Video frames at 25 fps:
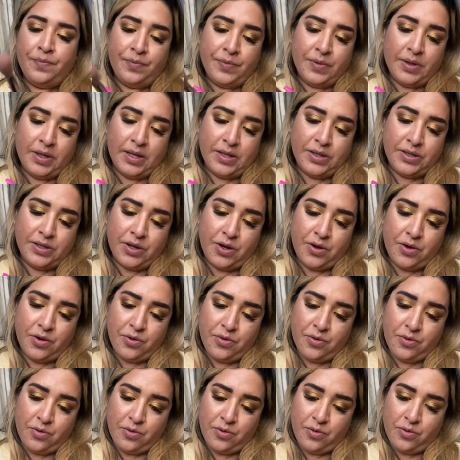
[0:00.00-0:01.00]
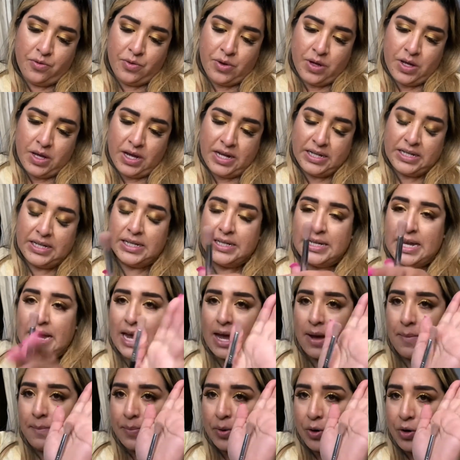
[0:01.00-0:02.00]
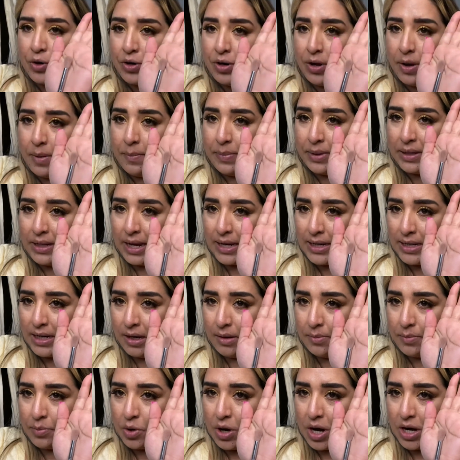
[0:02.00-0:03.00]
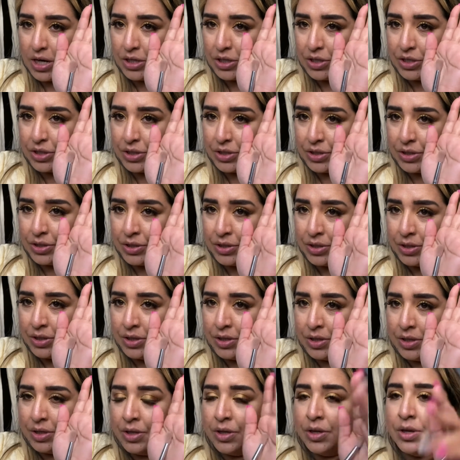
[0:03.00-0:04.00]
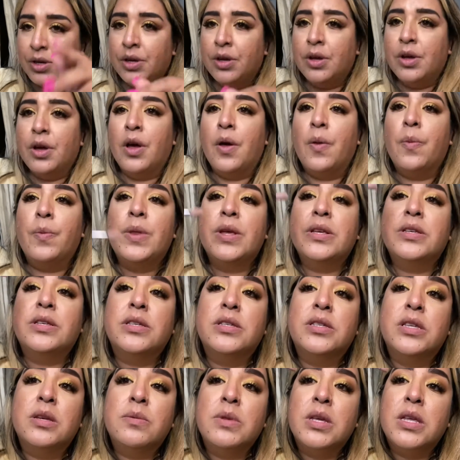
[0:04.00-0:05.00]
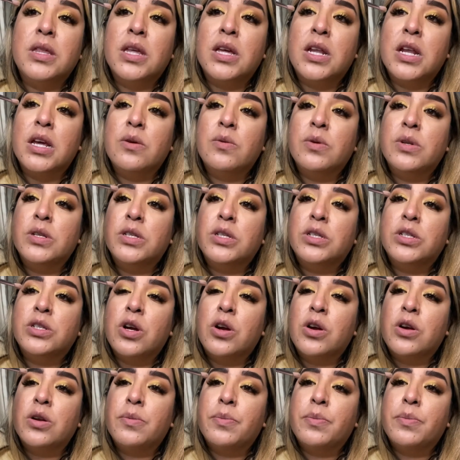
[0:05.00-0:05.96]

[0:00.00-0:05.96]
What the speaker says: So it's a tampered blending brush. This is something that I would start